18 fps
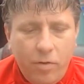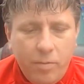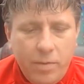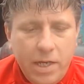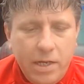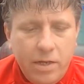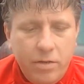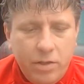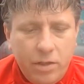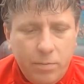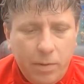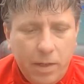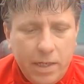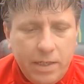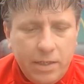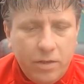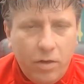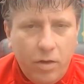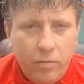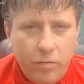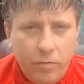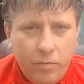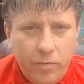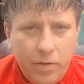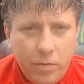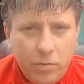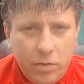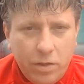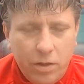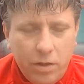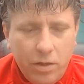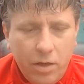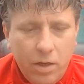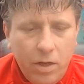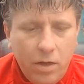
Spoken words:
he used to play Siphon Filter